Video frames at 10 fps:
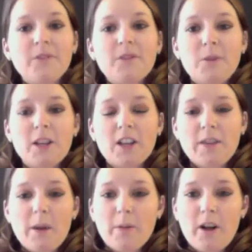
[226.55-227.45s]
We learned
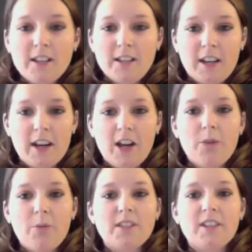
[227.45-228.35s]
that blonde hair
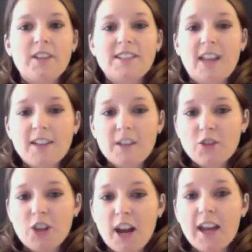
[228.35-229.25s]
was a recessive
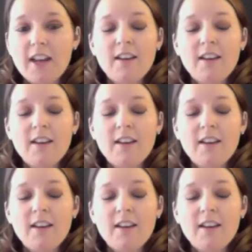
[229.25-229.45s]
trait,